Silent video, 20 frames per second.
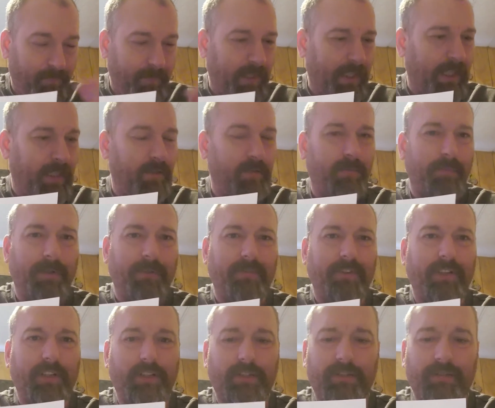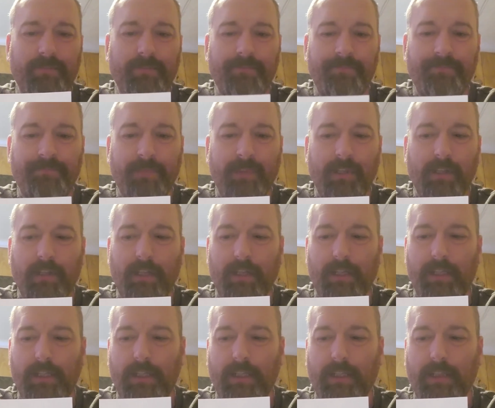I got it on my fingers.
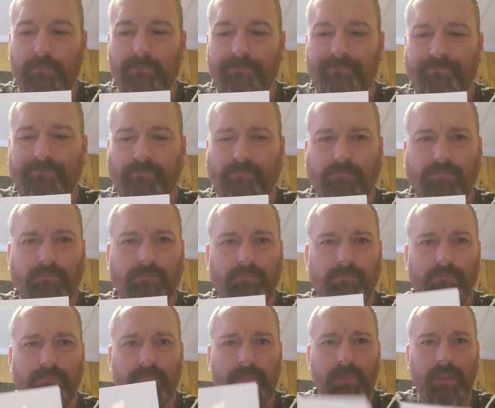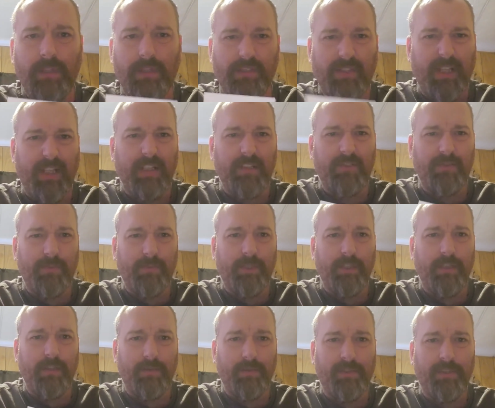And said it's
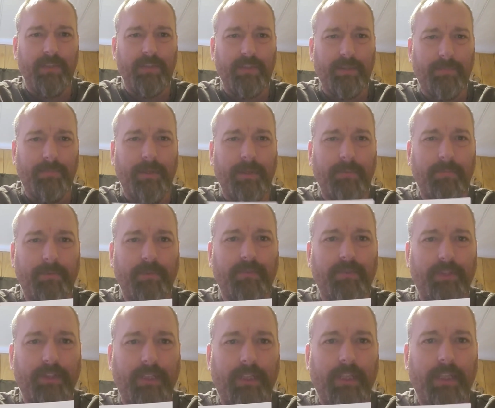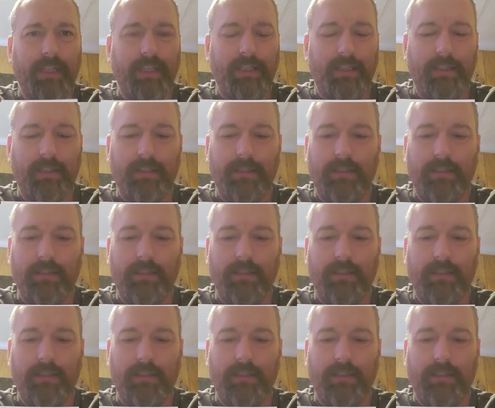one of the ones that people should get.